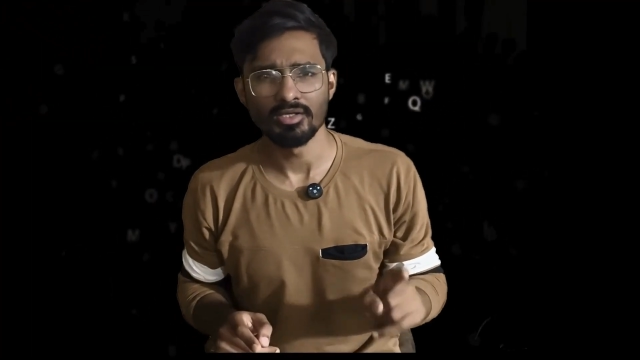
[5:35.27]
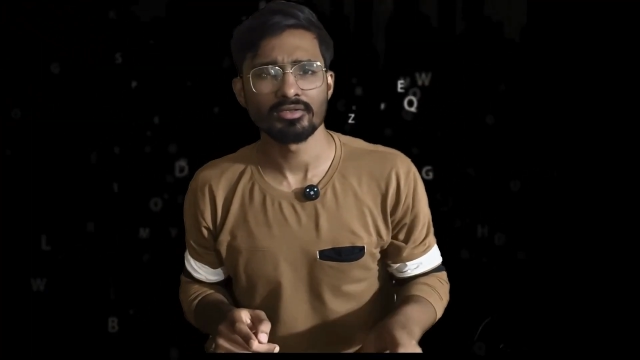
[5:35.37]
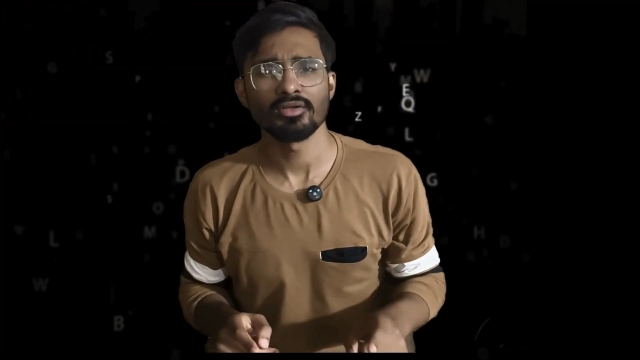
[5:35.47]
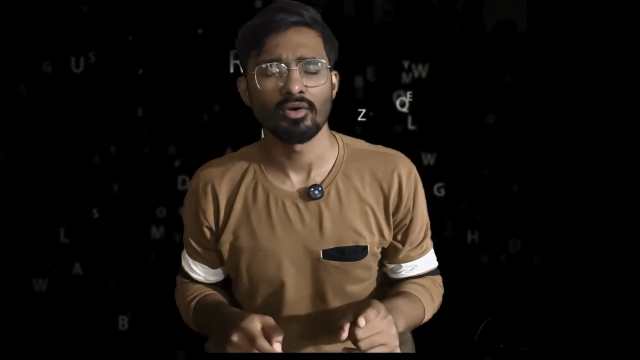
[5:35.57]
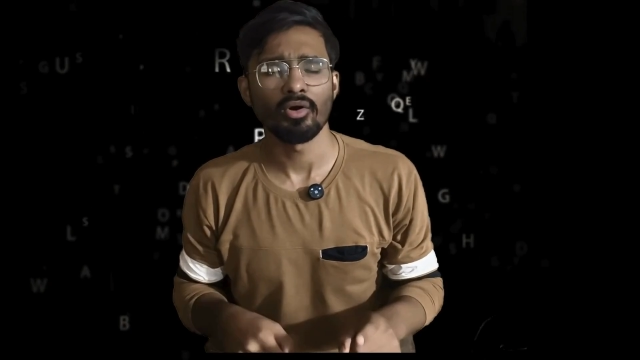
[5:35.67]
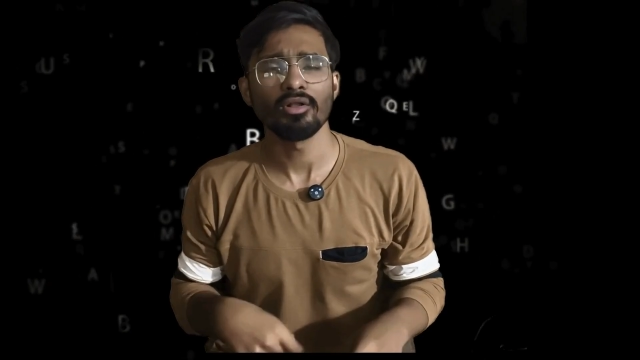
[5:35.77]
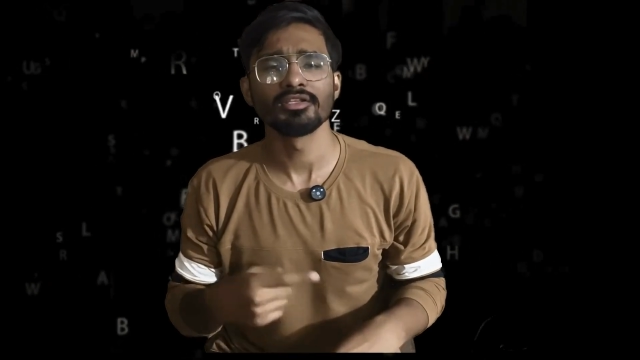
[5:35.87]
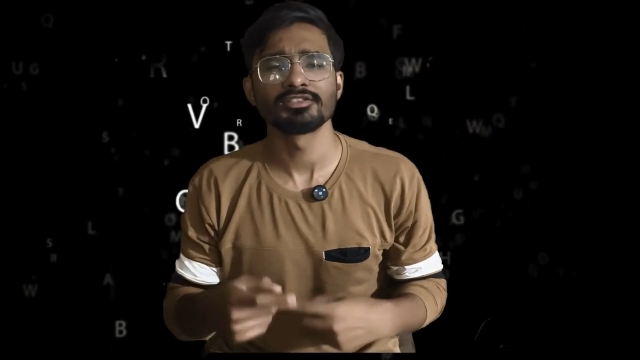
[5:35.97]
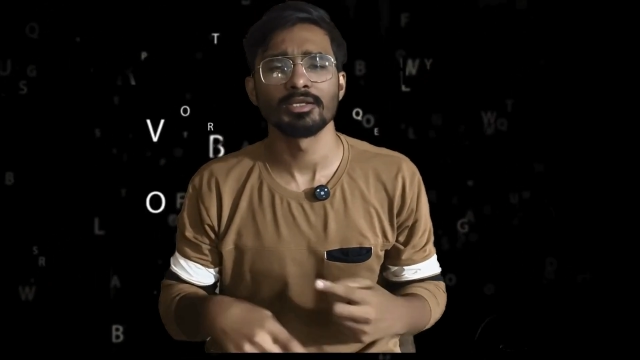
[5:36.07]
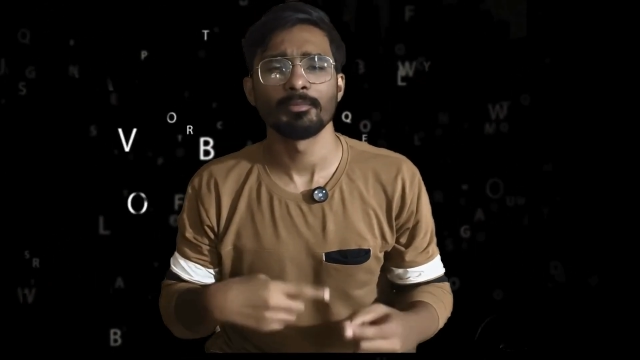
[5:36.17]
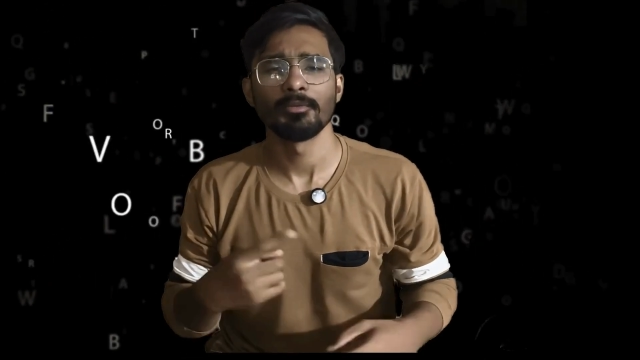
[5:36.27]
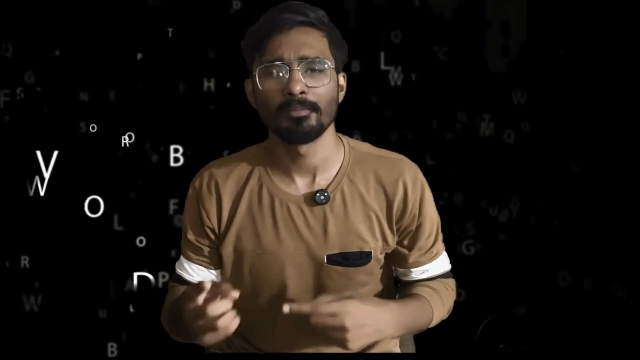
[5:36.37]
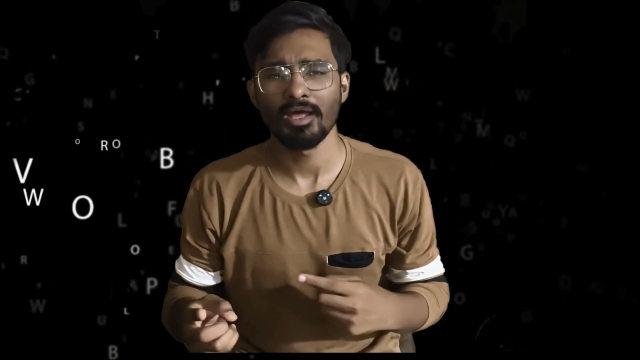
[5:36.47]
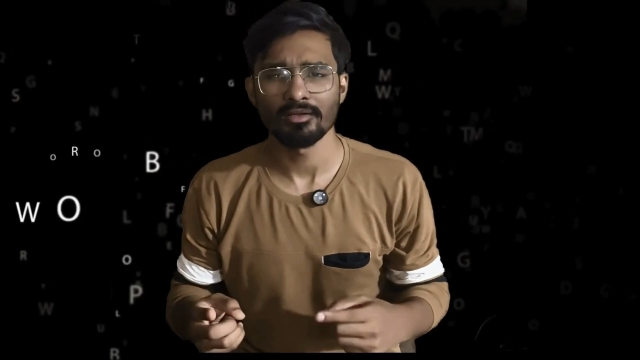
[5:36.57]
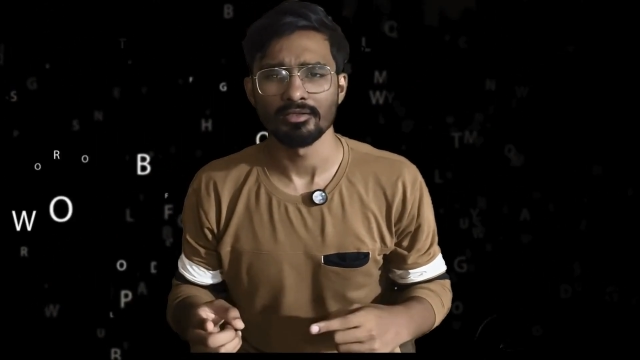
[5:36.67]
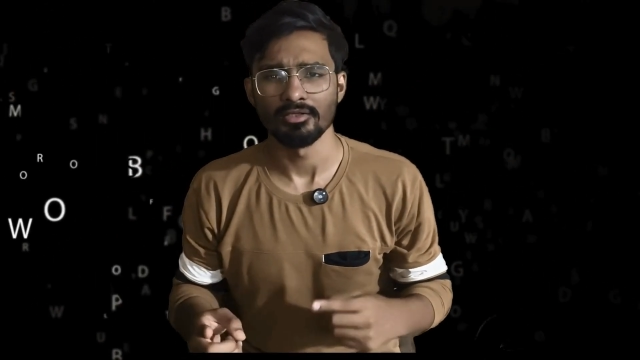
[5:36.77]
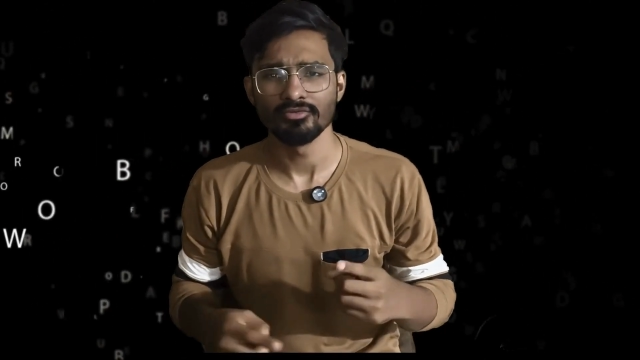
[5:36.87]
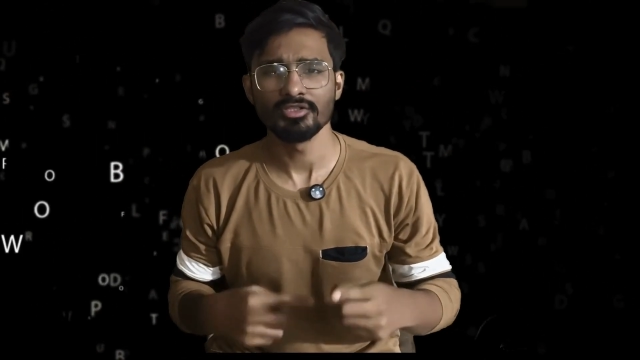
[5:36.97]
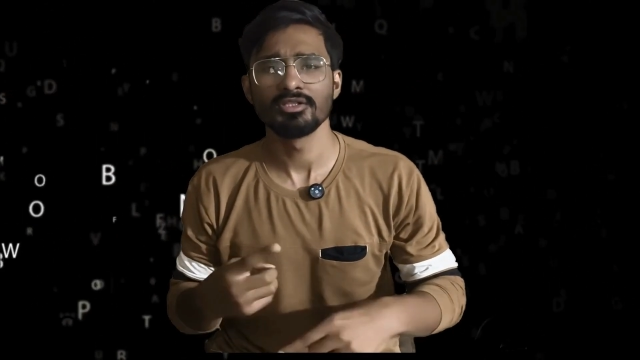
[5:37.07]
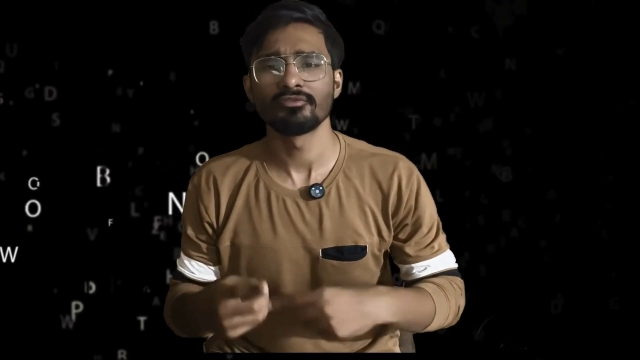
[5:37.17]
It runs all the steps in parallel
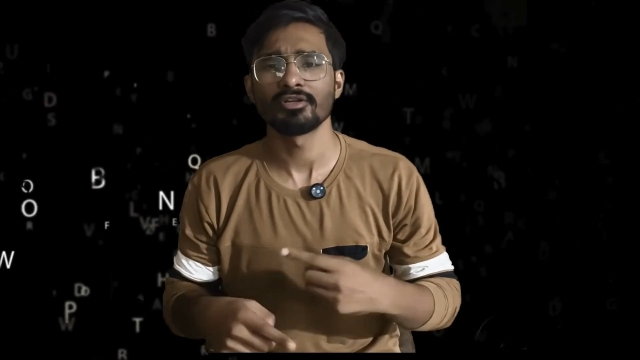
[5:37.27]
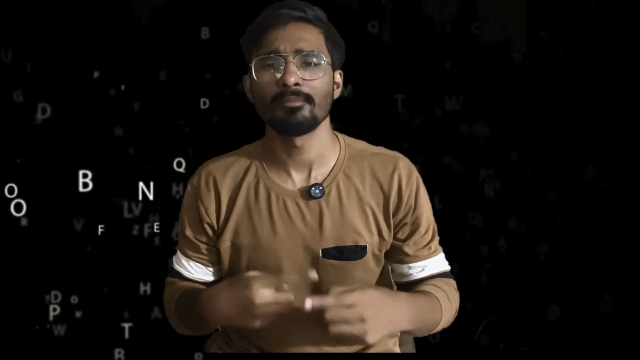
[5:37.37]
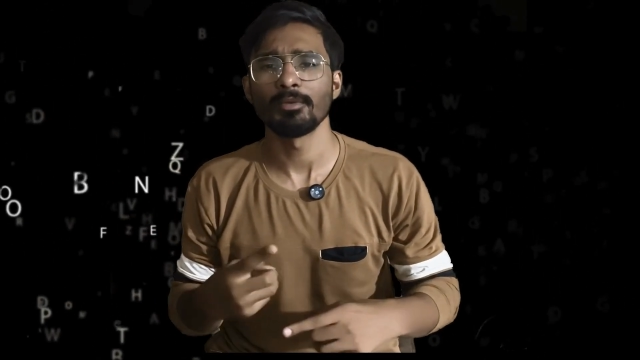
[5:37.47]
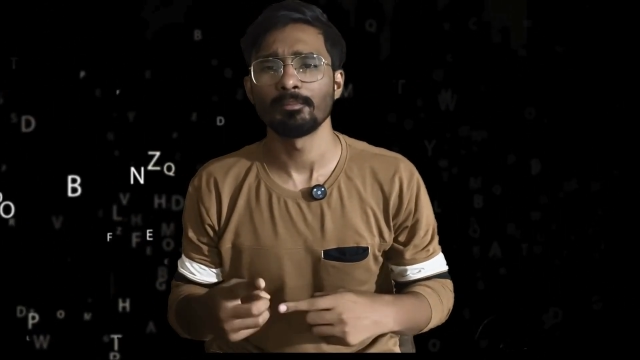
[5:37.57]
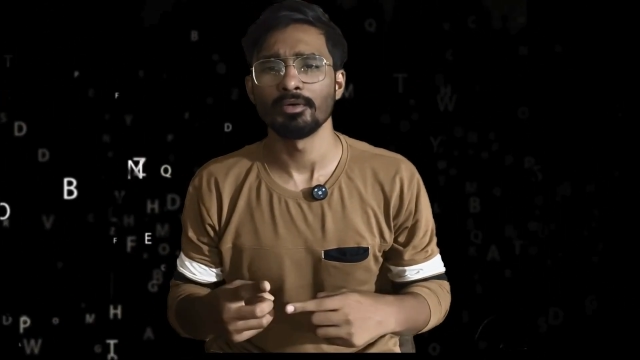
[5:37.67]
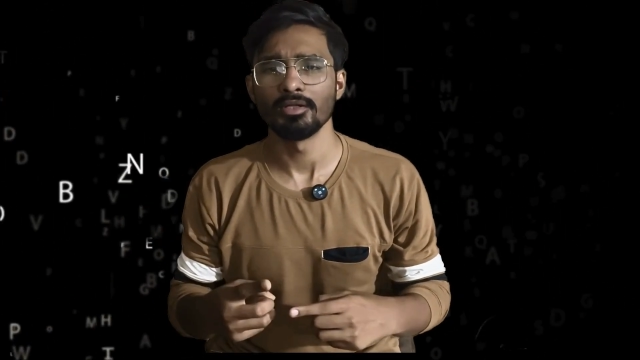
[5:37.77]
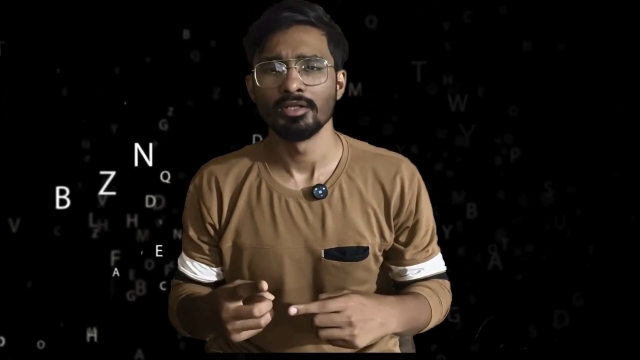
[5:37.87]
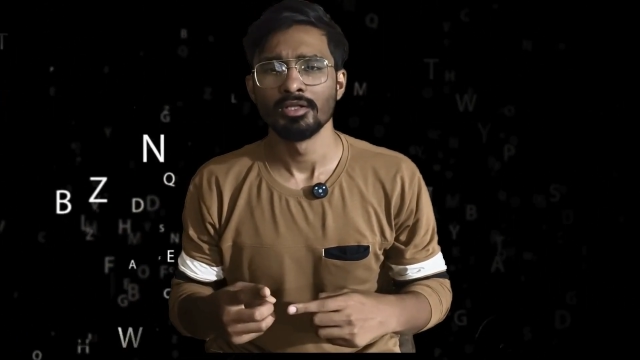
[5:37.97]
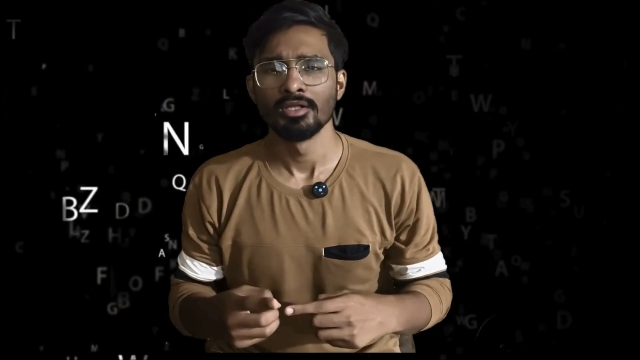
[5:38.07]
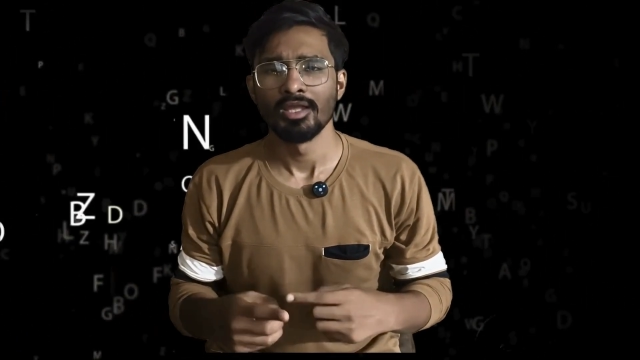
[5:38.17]
using different people